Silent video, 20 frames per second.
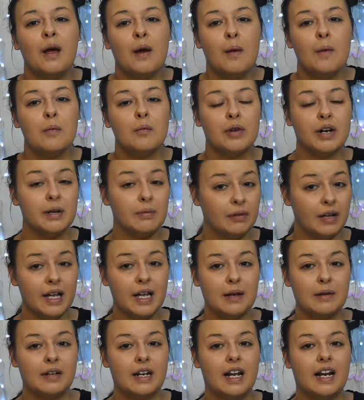pretty
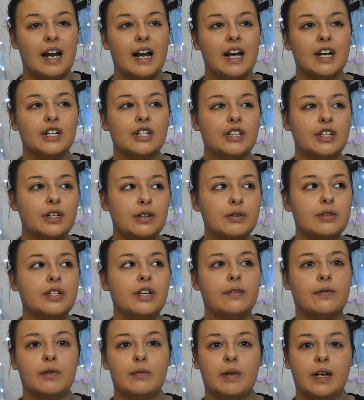plain, and I actually used it
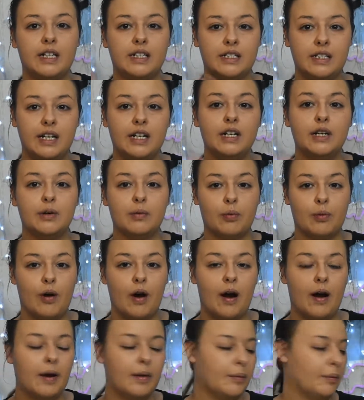for my senior
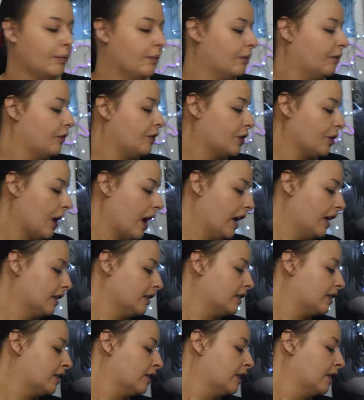prom
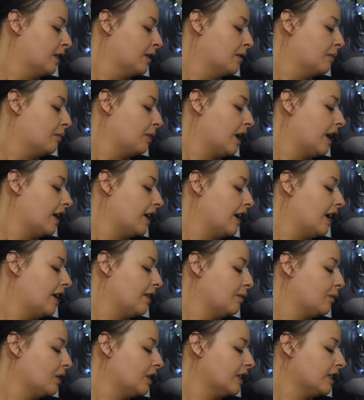dress, but it
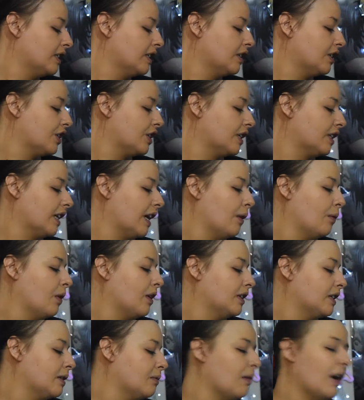
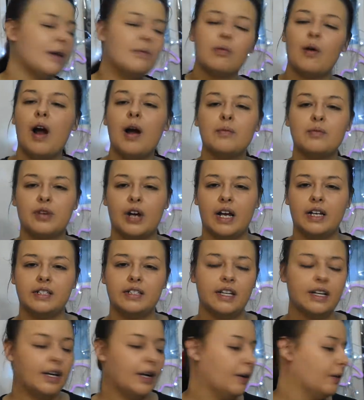wasn't my prom dress,
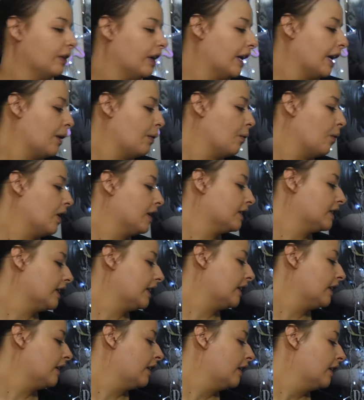you know? Like, it
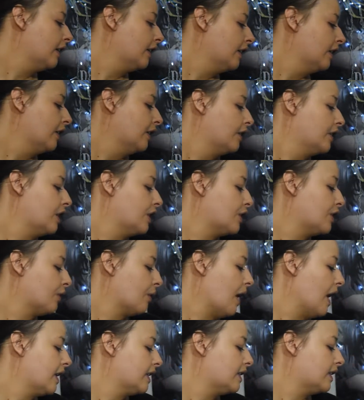wasn't the
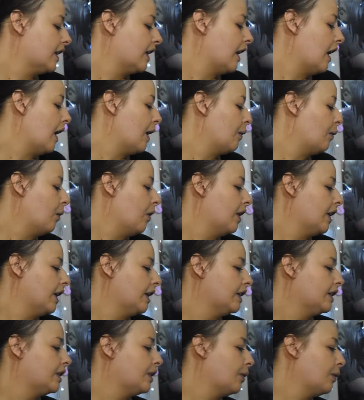dress that I wanted
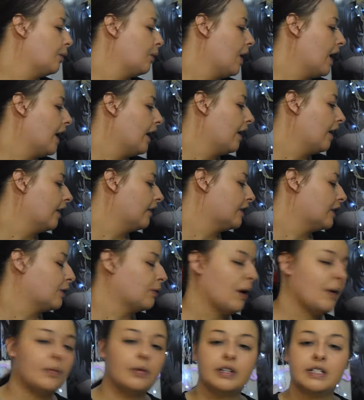to wear to
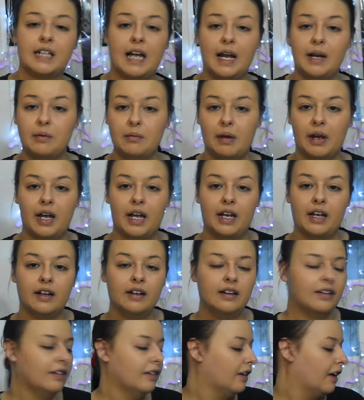represent me
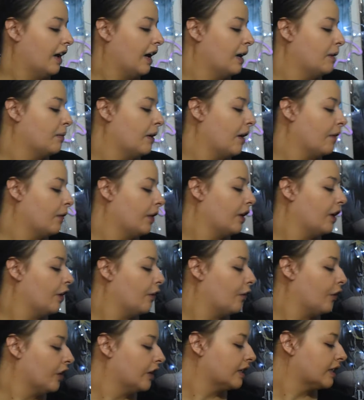in my very
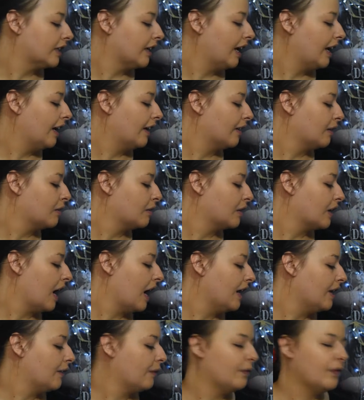first, like, kind
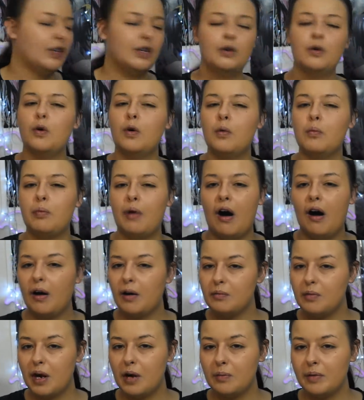of Yule ball
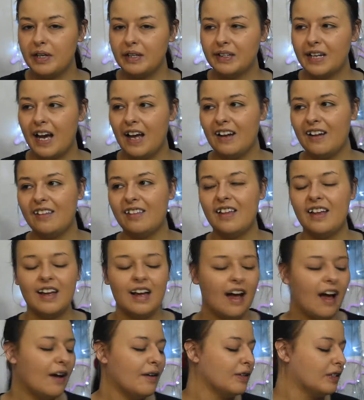moment kind of thing,
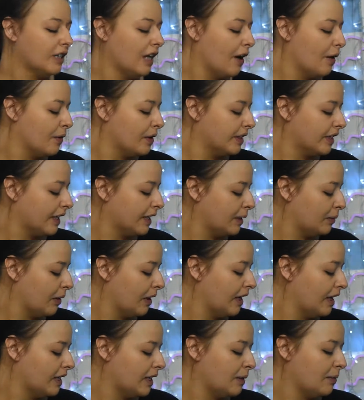as I always explain
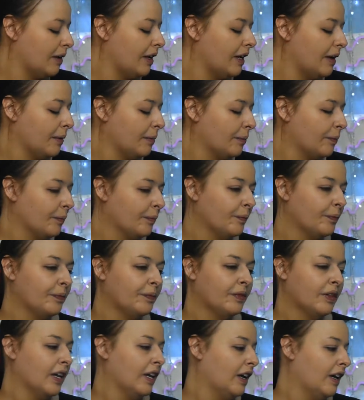it to be.
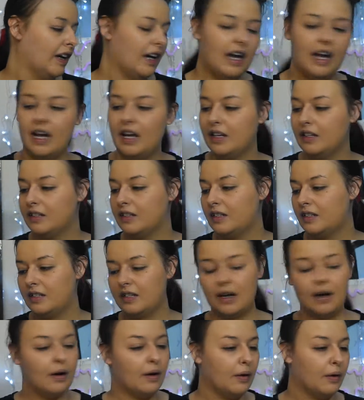And
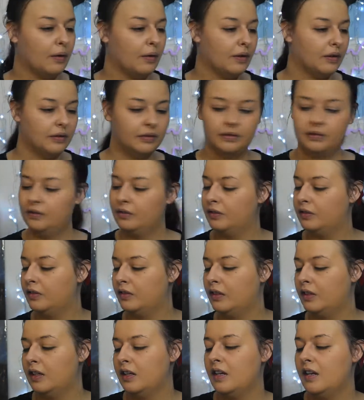so
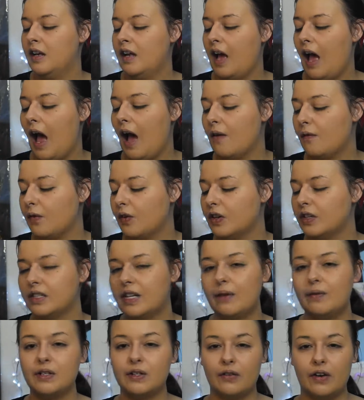at first I
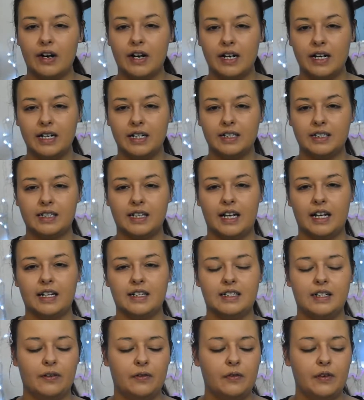was very like
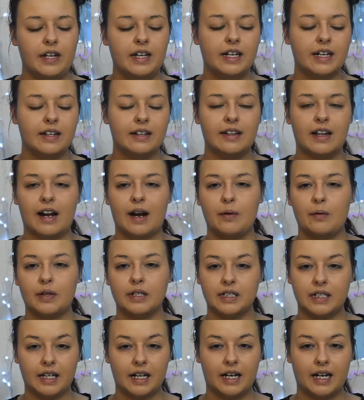defeated that I
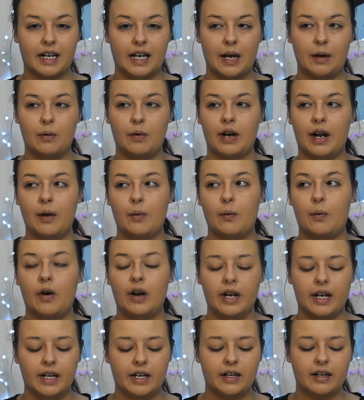wasn't gonna get what I
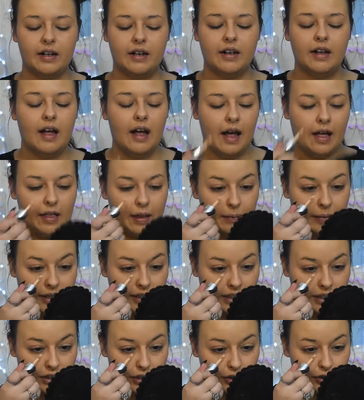wanted, and then my
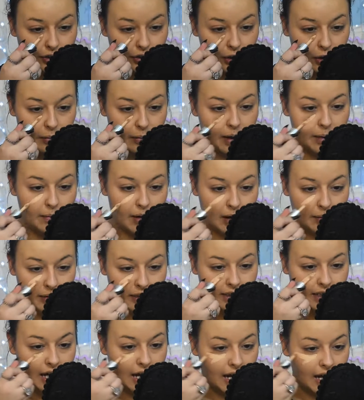sister took my mom
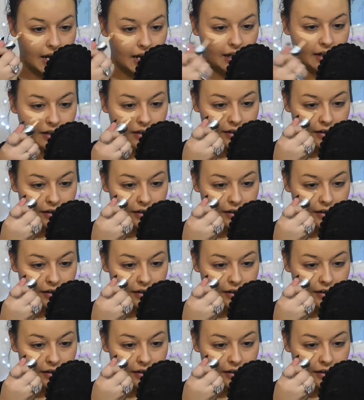aside,